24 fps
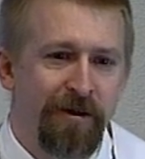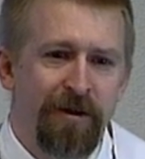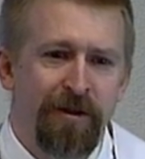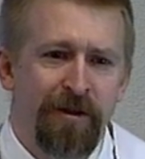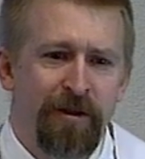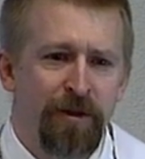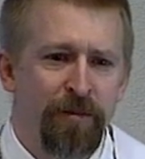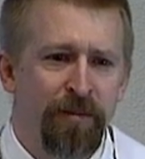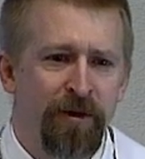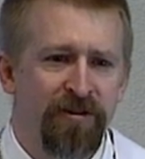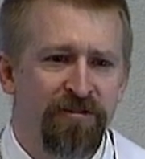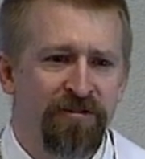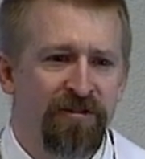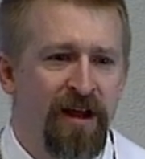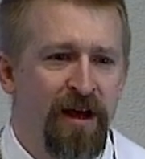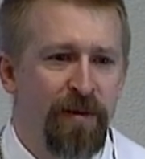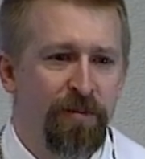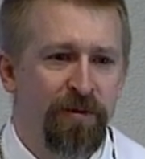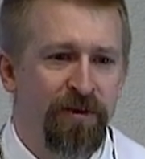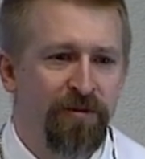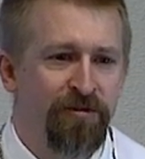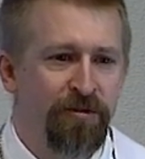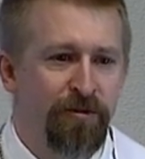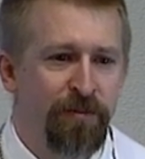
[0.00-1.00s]
There must not
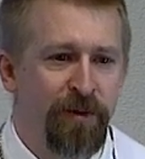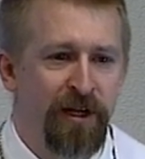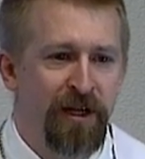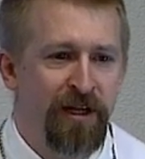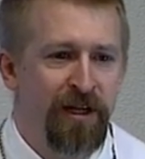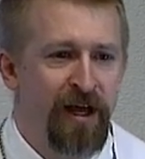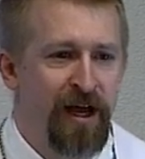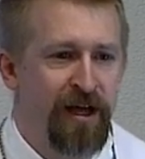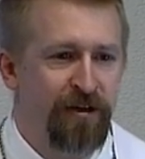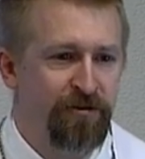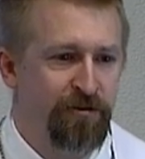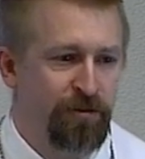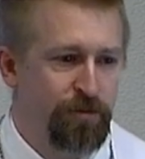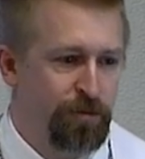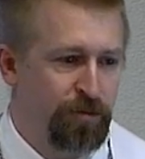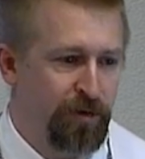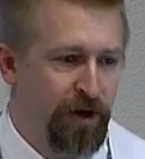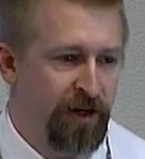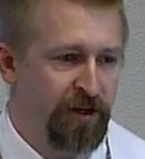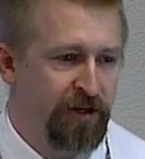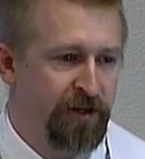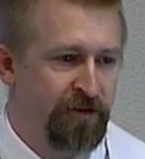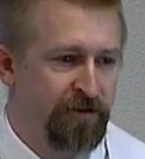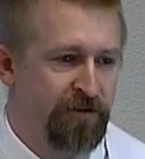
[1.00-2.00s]
be too many natural
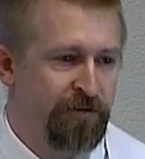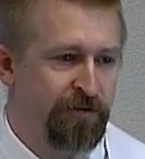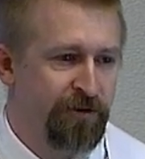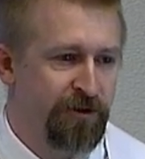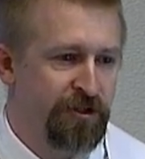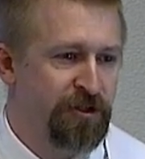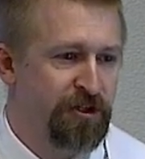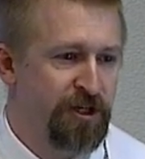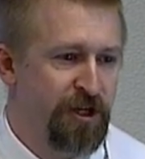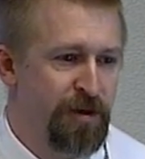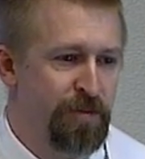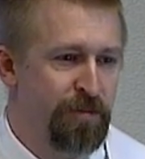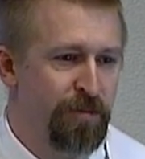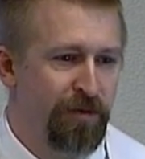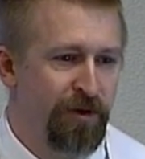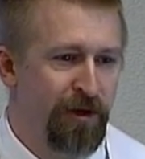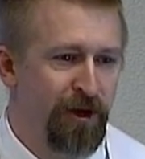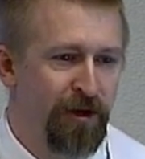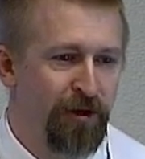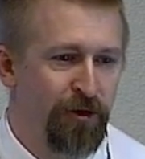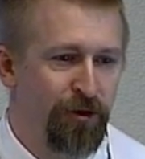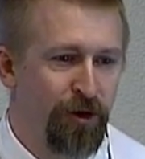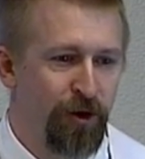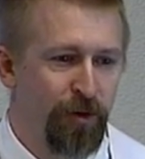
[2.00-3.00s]
predators for sheep
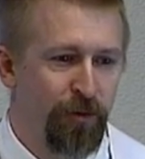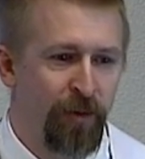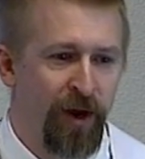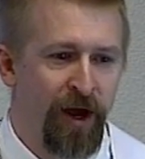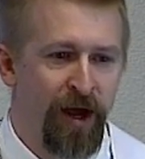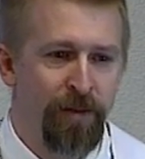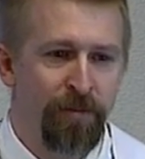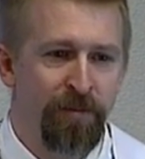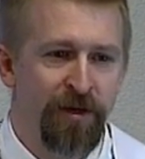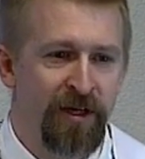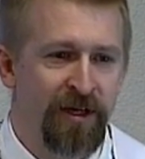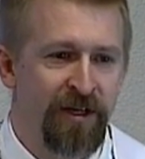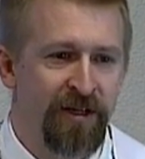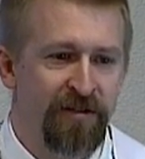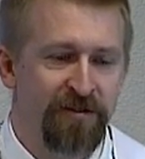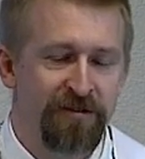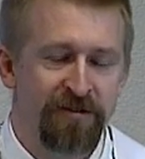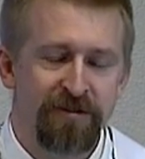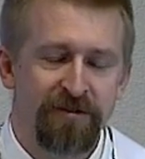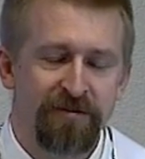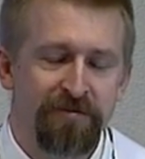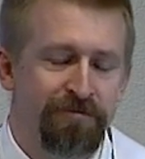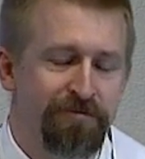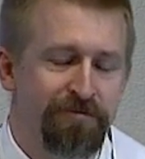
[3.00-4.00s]
in Norway because